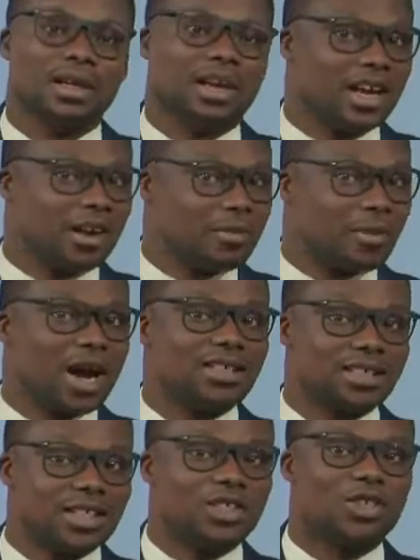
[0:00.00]
in
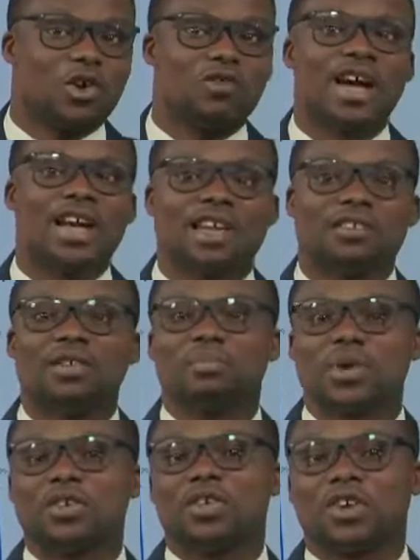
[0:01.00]
prices over a given
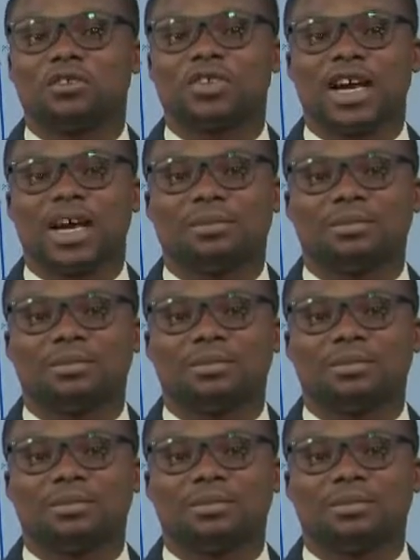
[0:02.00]
period of time.